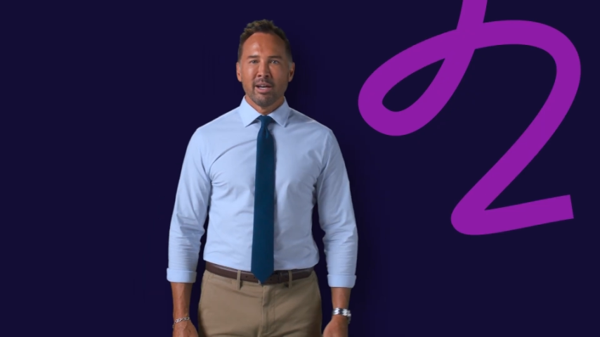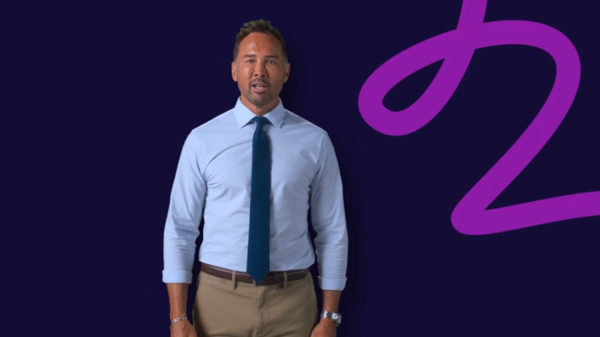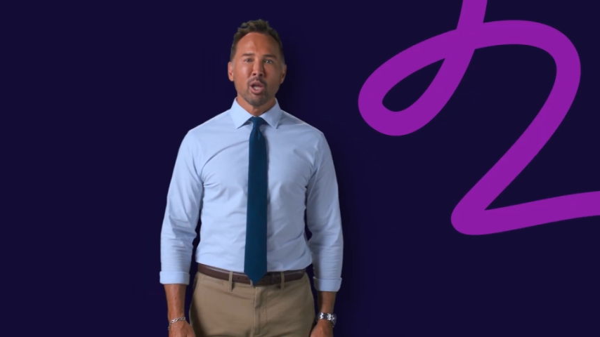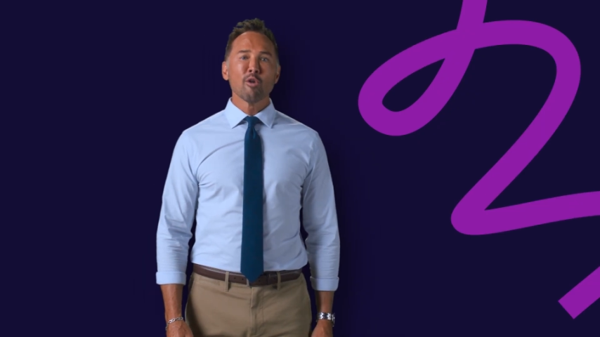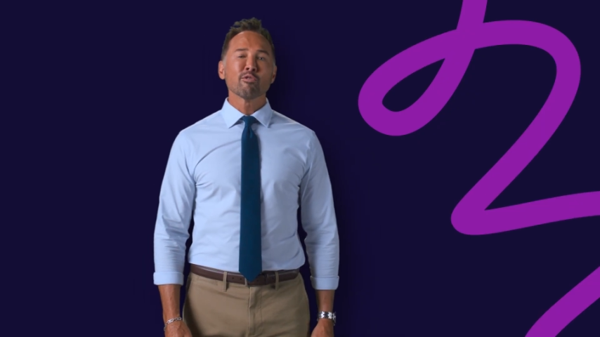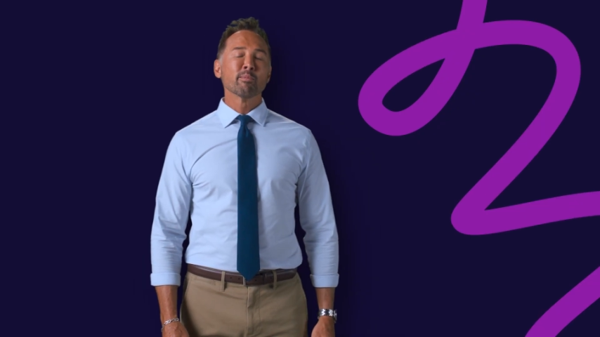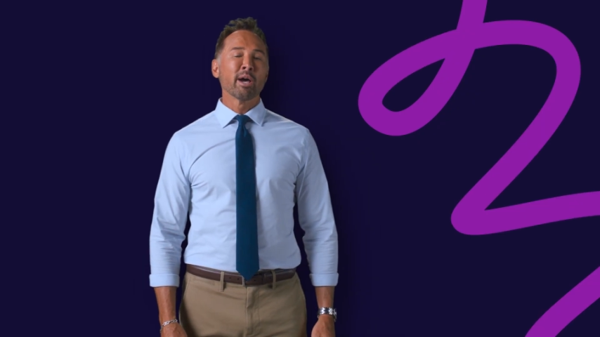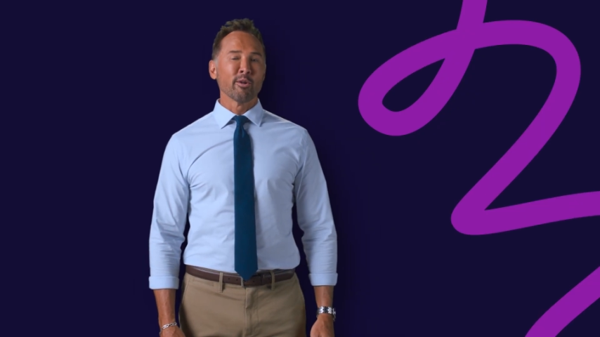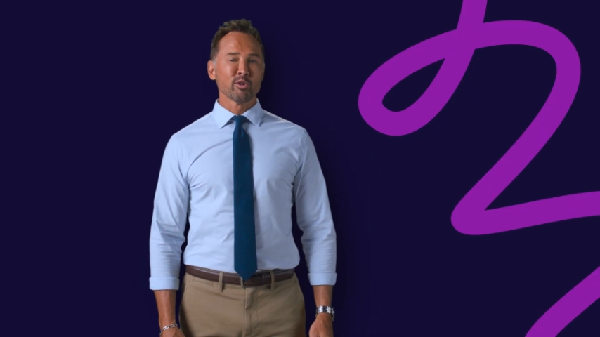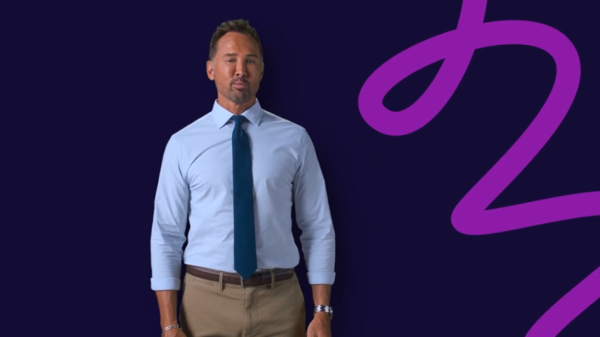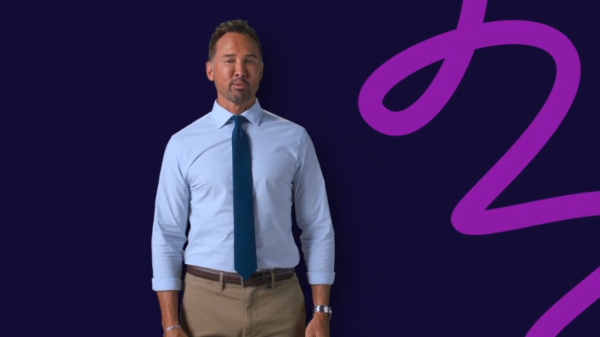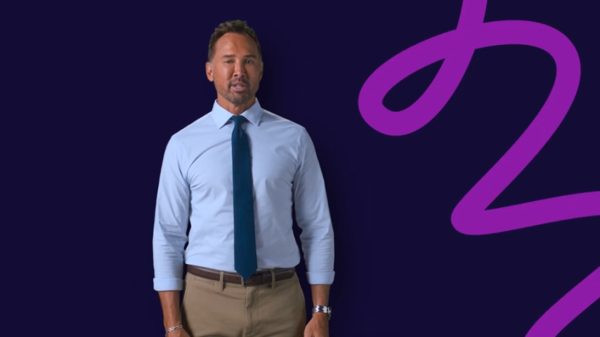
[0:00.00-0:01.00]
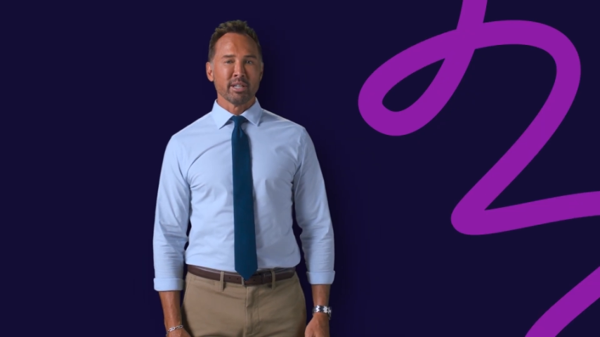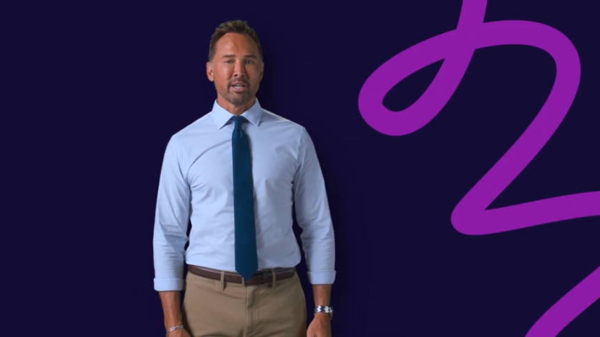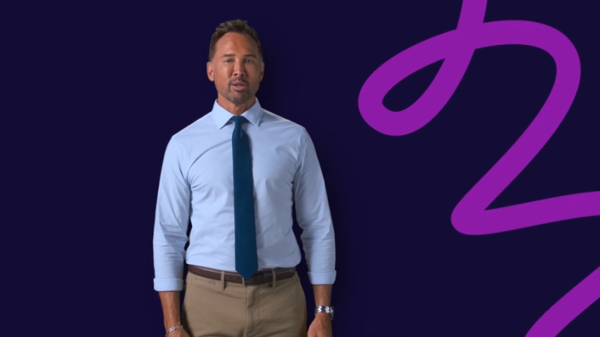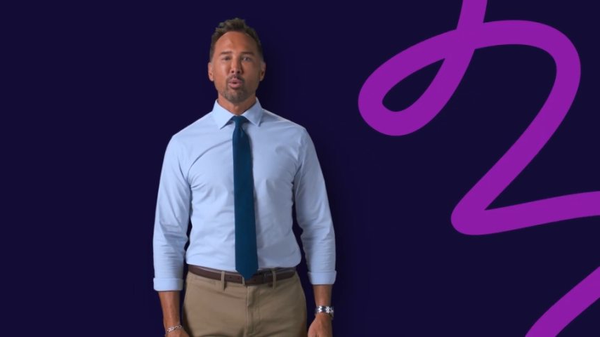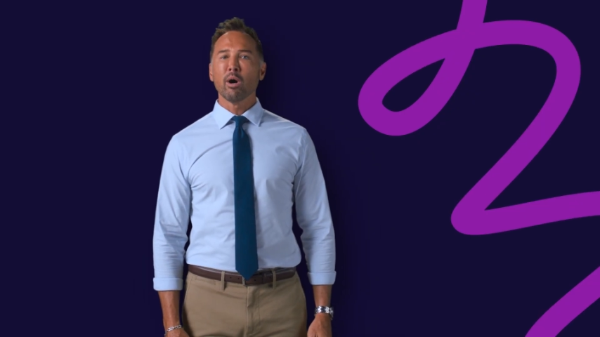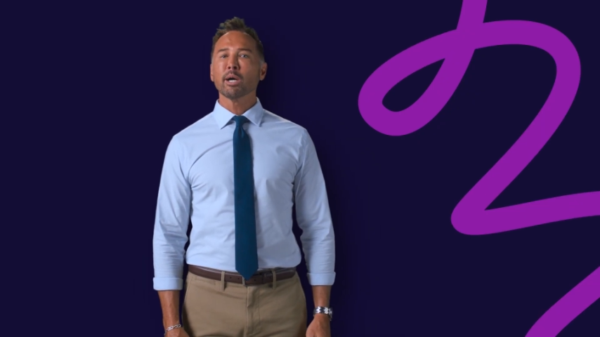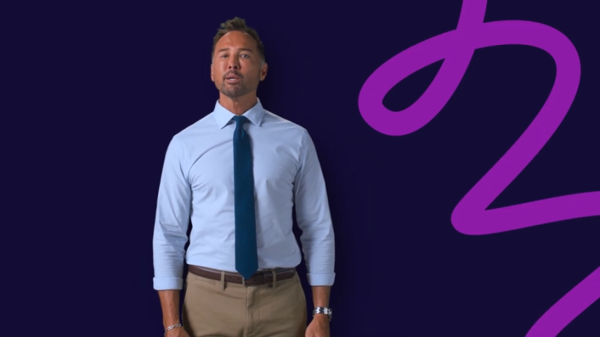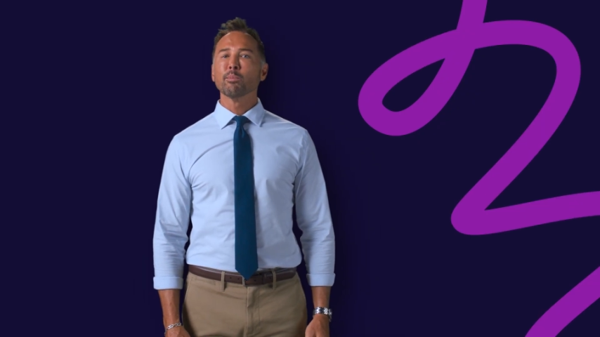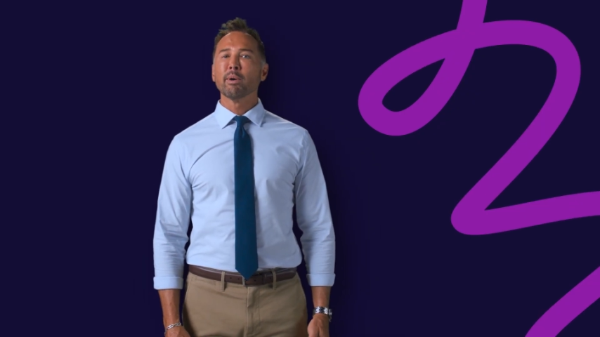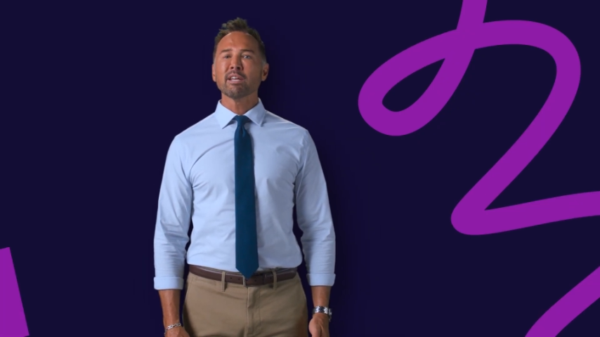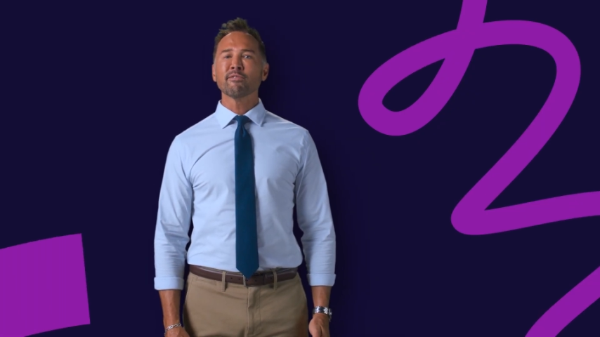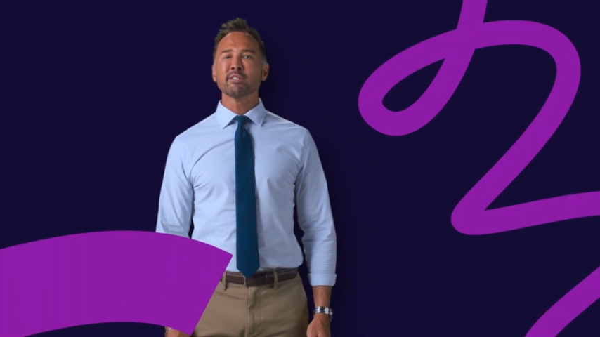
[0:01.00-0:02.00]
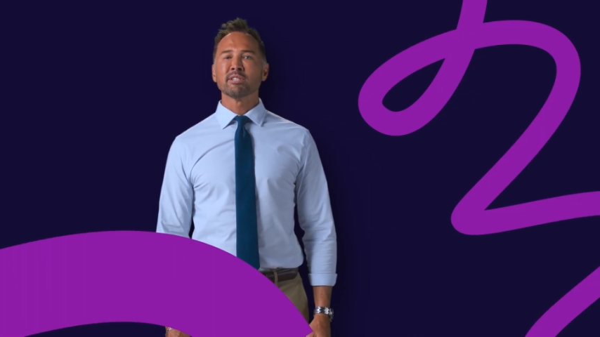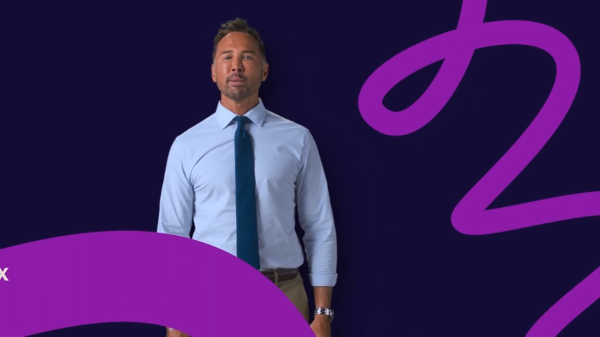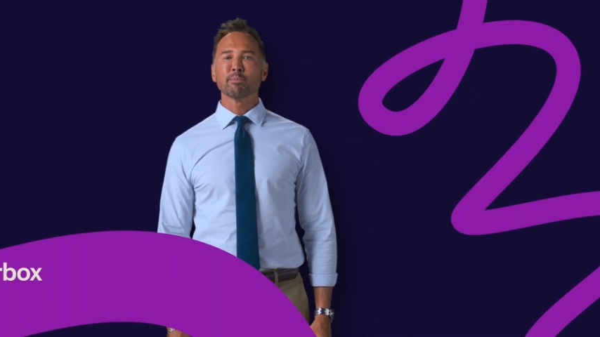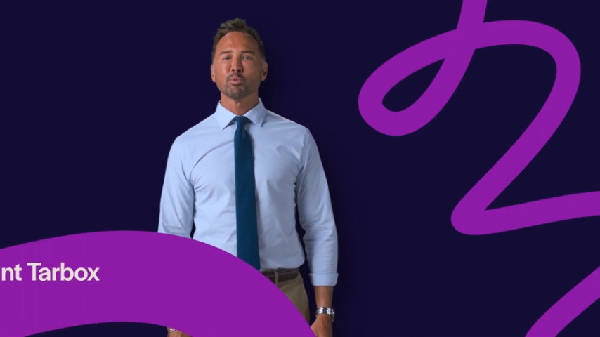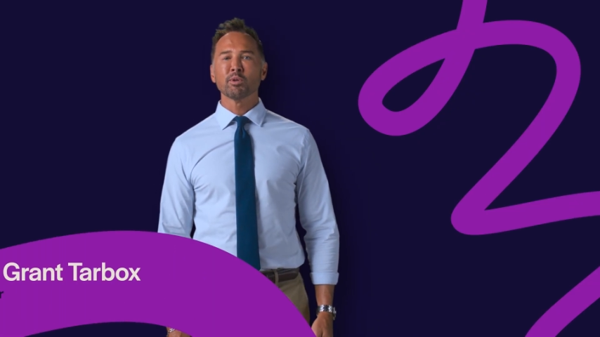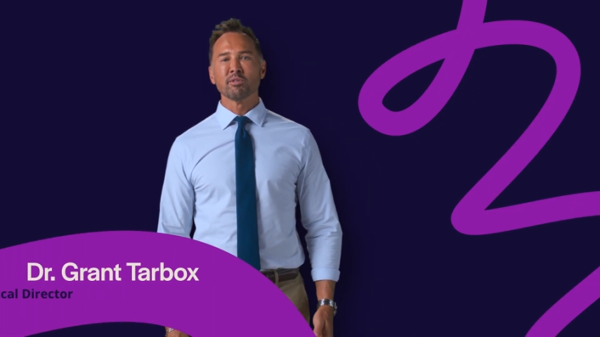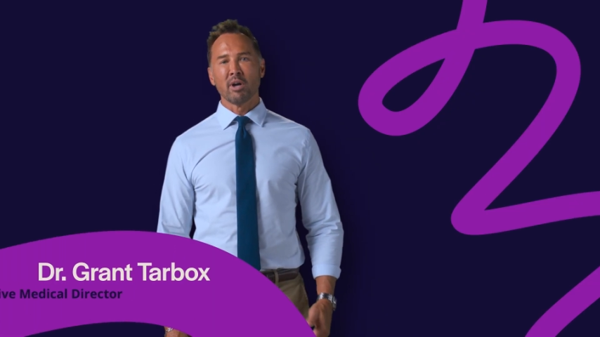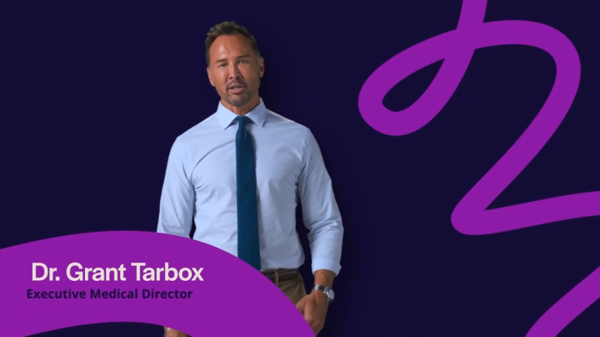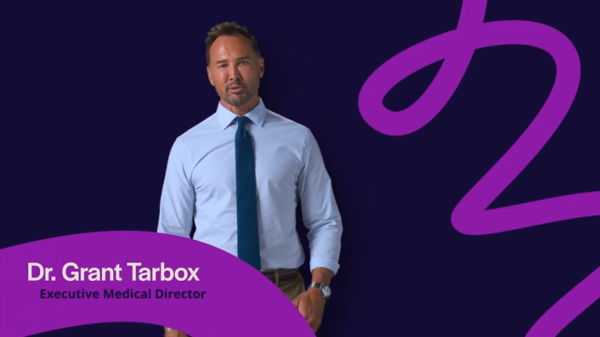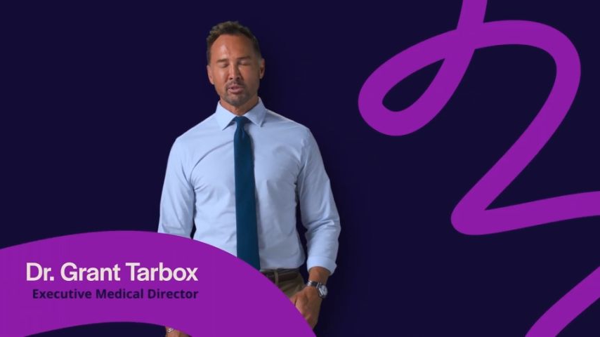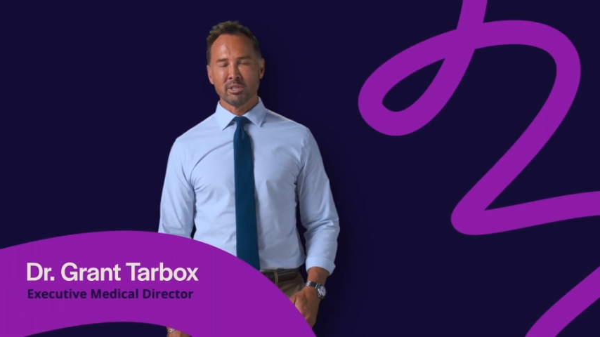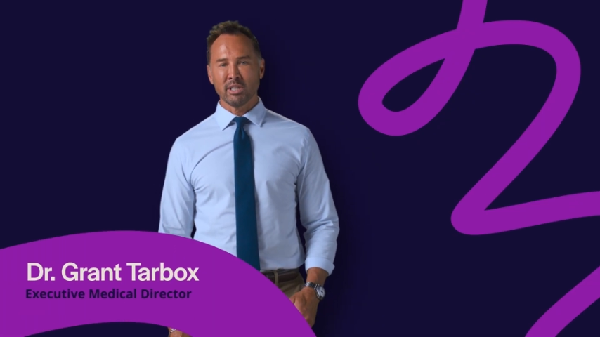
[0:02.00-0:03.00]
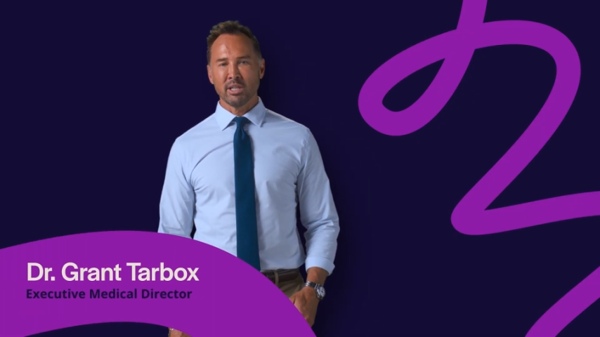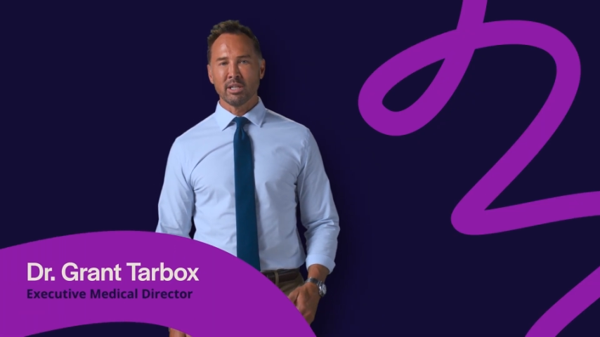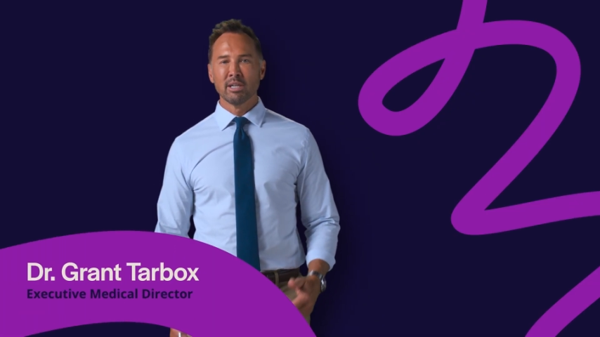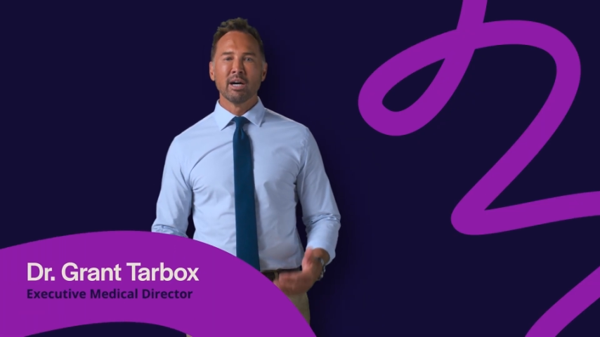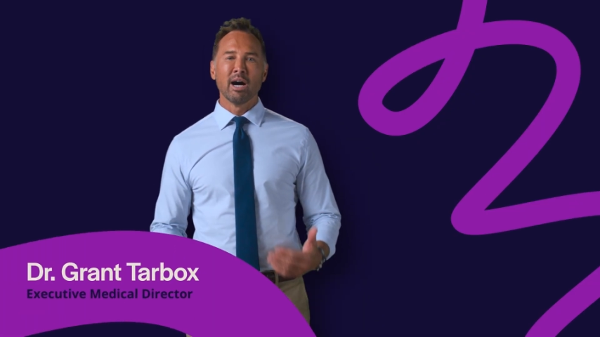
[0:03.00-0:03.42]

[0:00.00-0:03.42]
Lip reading: Hello from HealthSpring, and welcome to Benefit Tips with Dr. T.